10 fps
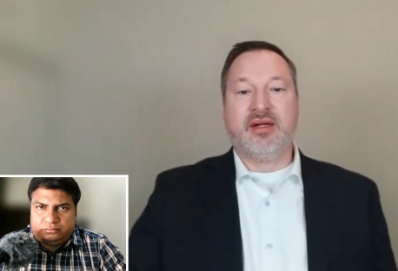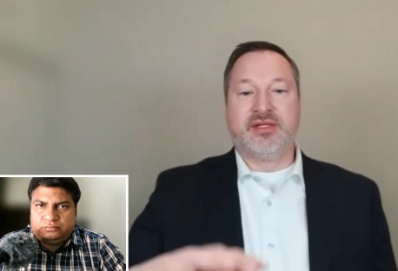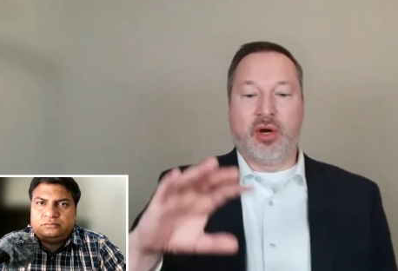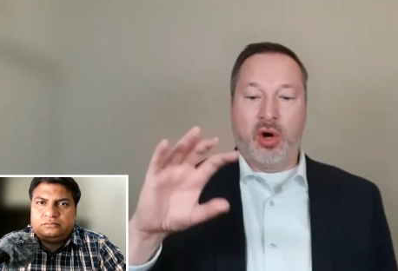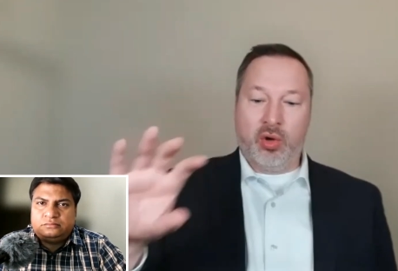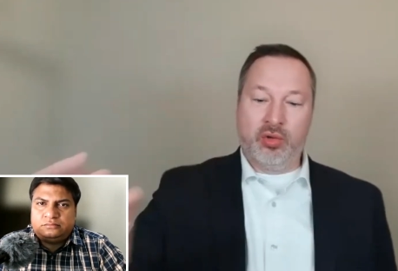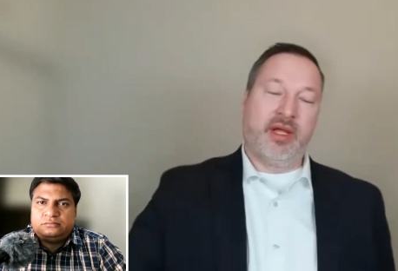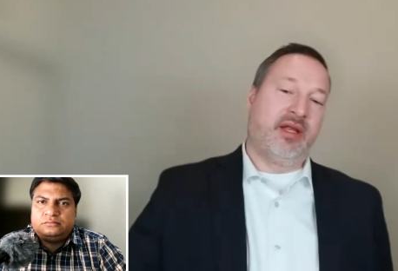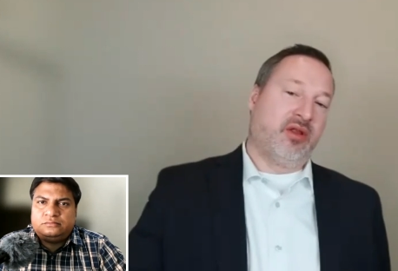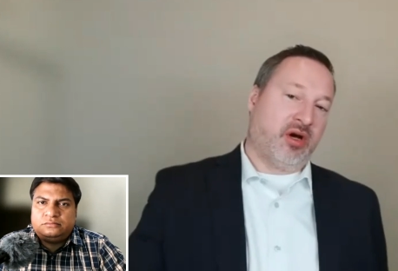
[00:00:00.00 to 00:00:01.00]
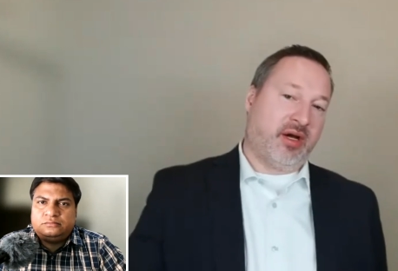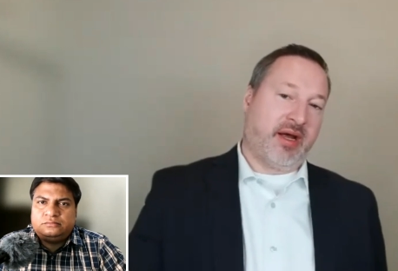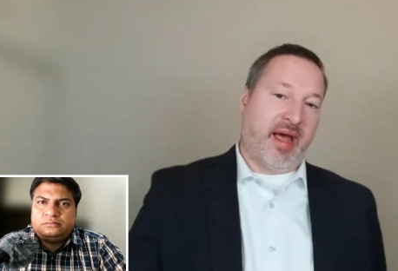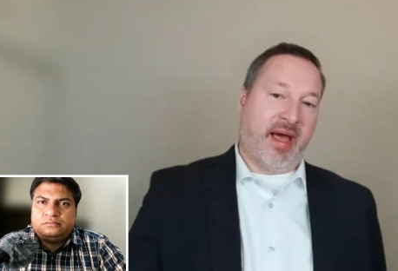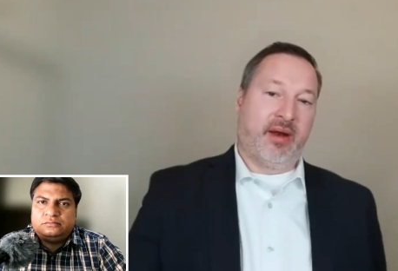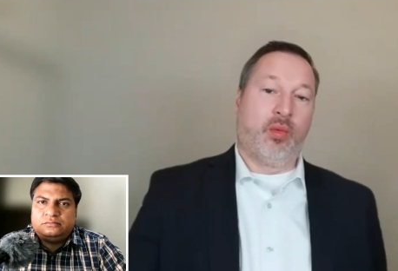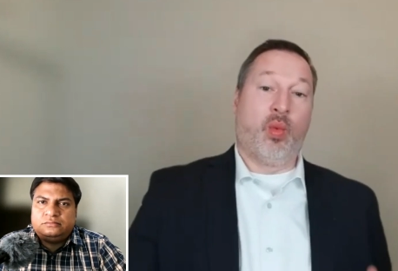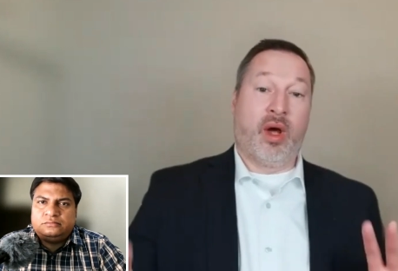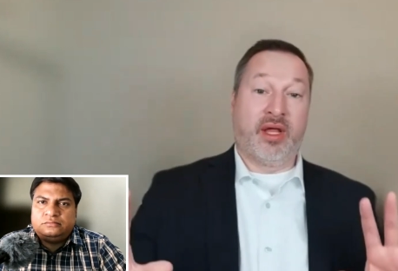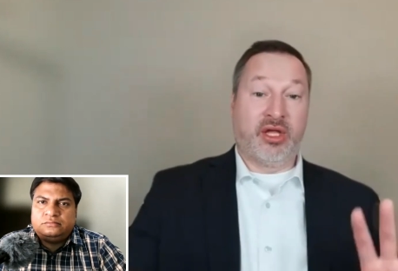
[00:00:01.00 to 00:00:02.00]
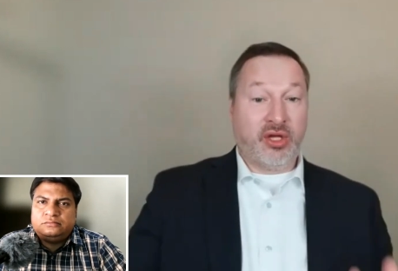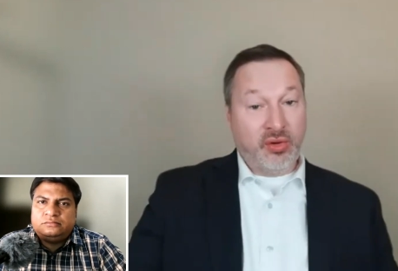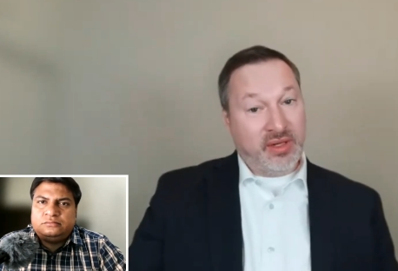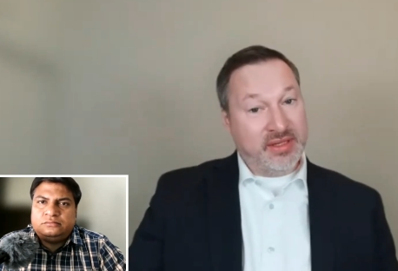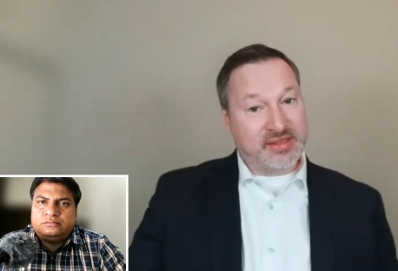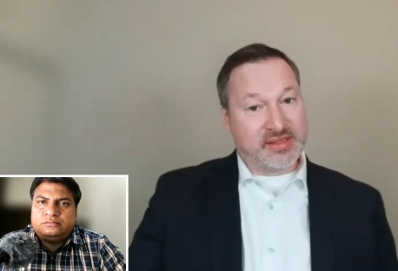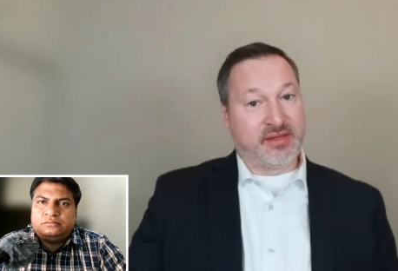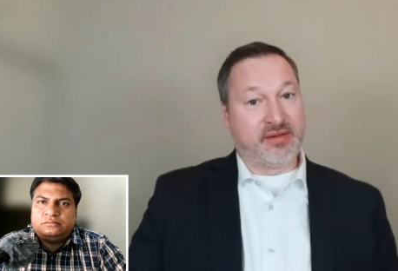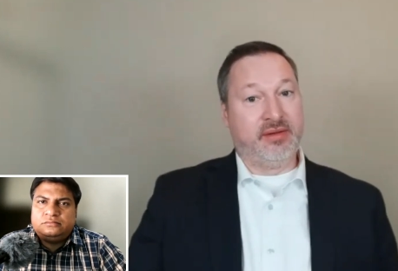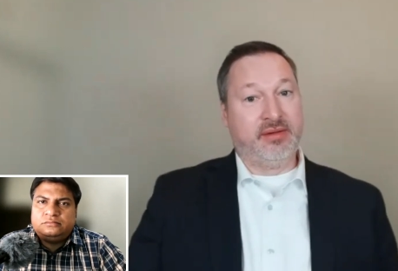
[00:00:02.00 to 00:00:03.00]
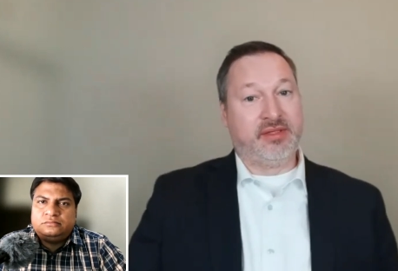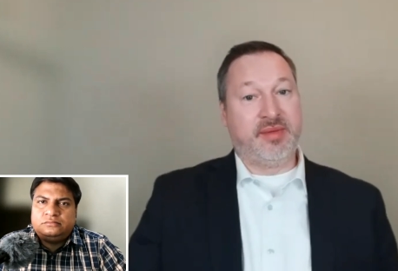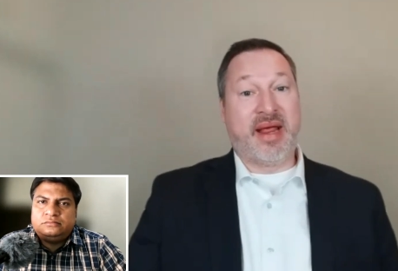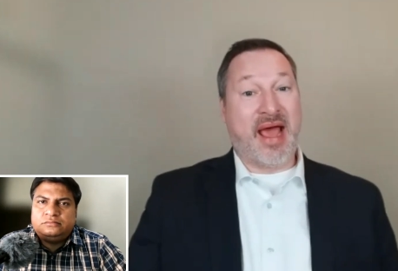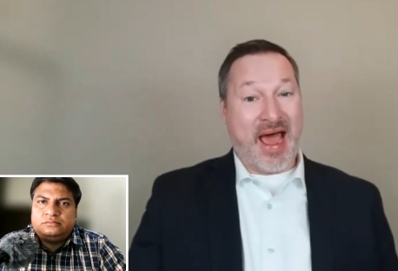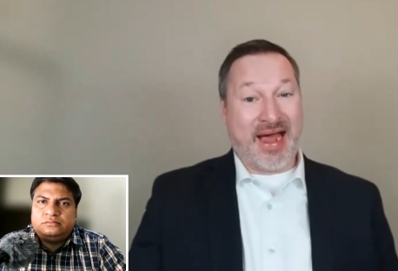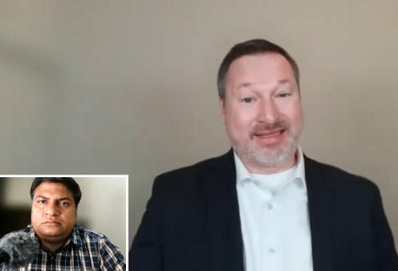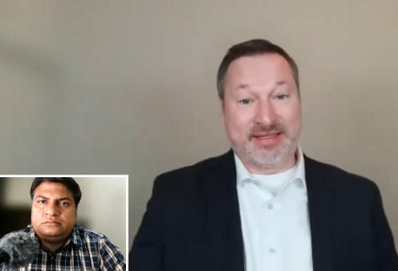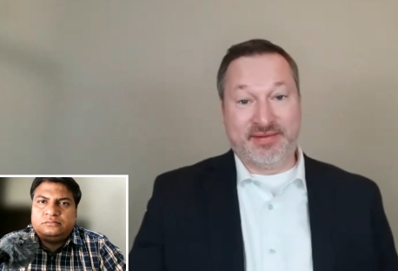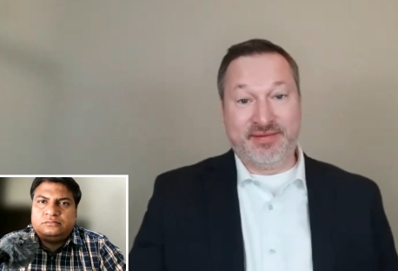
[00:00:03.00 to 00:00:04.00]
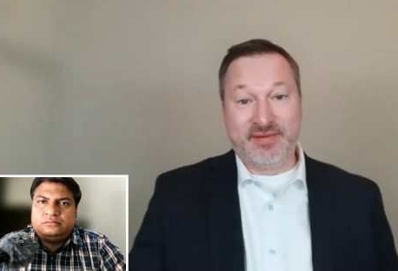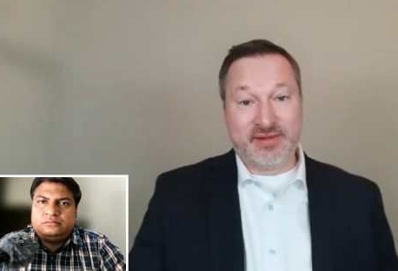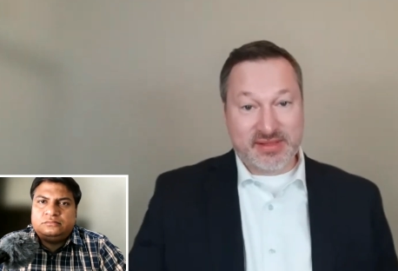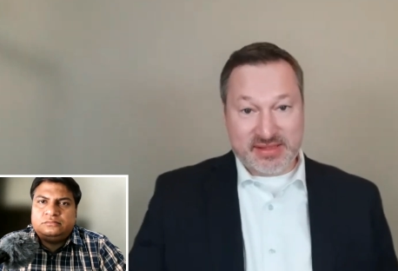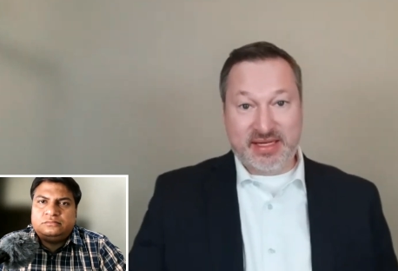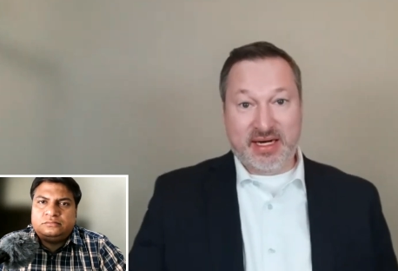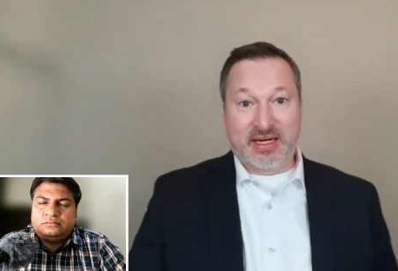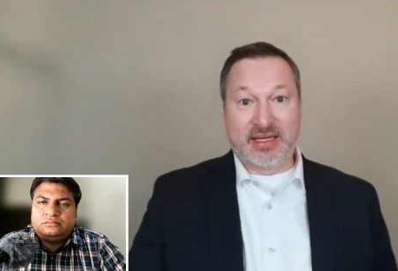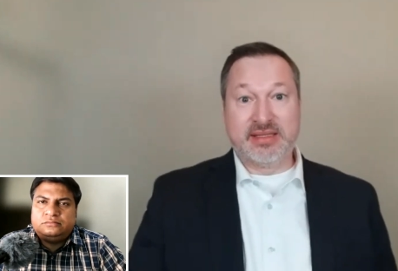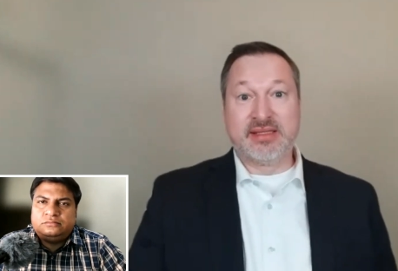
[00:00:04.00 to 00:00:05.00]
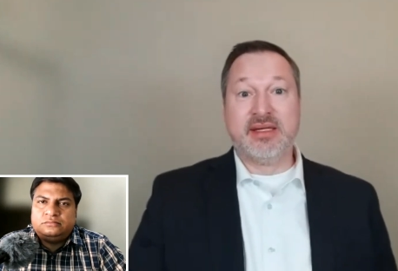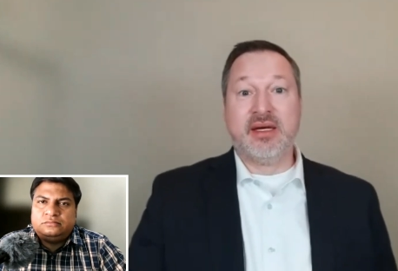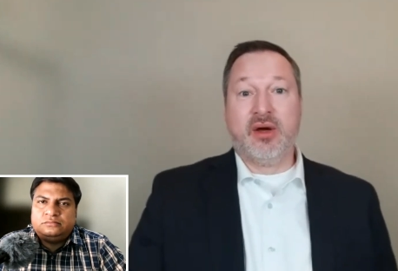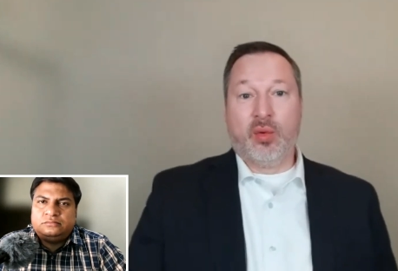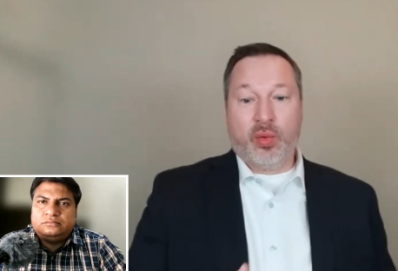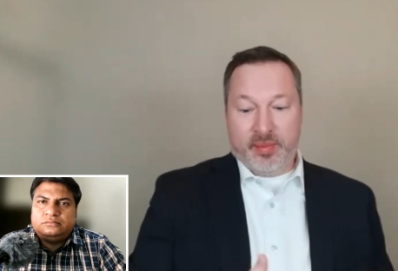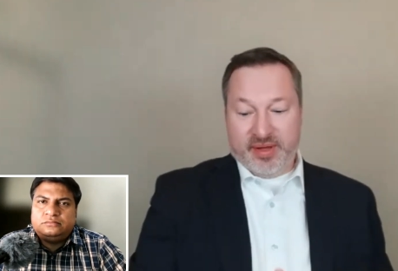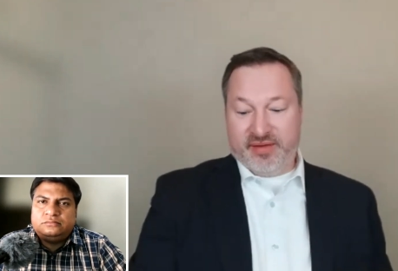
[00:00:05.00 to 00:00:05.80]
Speaker 1: to only look at what you consider to be active CIs will be